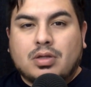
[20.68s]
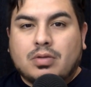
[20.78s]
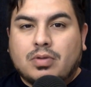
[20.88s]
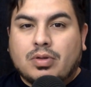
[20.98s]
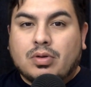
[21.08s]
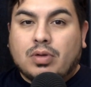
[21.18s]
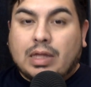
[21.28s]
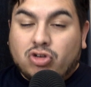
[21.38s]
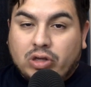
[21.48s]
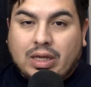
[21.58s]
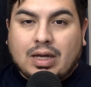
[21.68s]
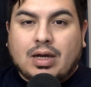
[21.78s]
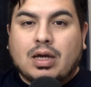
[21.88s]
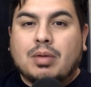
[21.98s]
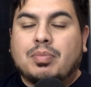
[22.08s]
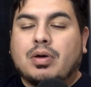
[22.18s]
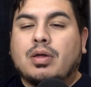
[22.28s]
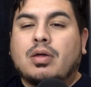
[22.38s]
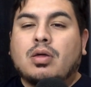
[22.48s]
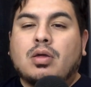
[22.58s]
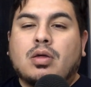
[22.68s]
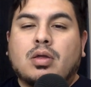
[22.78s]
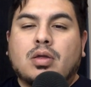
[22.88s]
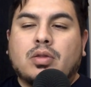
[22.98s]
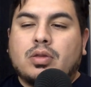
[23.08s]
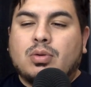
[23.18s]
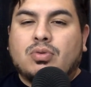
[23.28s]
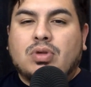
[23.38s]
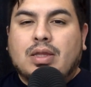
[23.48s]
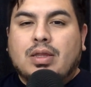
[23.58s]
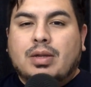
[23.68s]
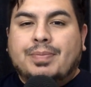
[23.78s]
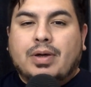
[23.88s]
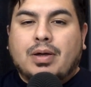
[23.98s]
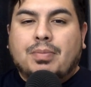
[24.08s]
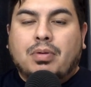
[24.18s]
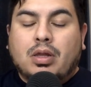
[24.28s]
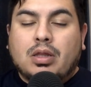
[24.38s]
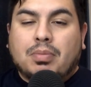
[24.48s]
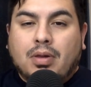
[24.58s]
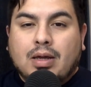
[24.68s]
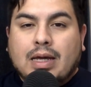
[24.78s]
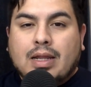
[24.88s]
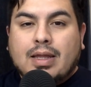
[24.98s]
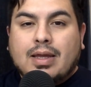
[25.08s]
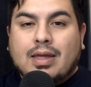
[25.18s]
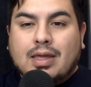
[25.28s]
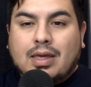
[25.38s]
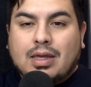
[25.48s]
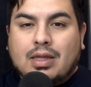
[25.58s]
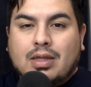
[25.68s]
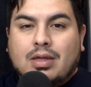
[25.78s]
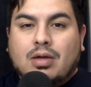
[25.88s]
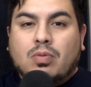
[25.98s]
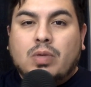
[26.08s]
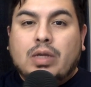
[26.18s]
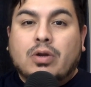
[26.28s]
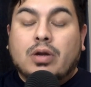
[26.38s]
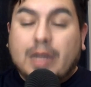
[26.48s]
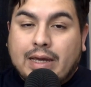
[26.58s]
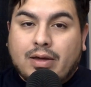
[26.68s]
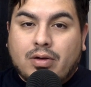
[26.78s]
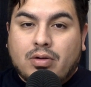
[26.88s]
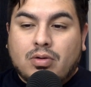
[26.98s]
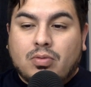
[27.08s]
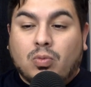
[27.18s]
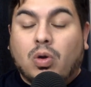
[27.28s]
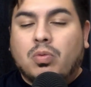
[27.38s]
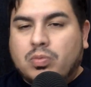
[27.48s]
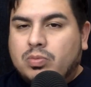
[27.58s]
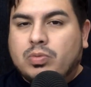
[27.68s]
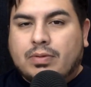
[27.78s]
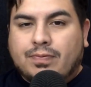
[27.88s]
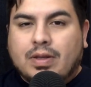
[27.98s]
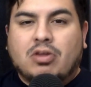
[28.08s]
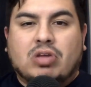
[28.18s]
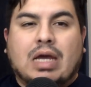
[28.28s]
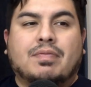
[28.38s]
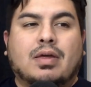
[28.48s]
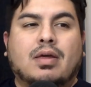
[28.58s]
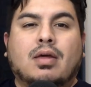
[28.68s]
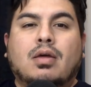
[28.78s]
what's it called, in Shanghai, but UFC ended up pulling the plug out of that, and we are now, well, we finished having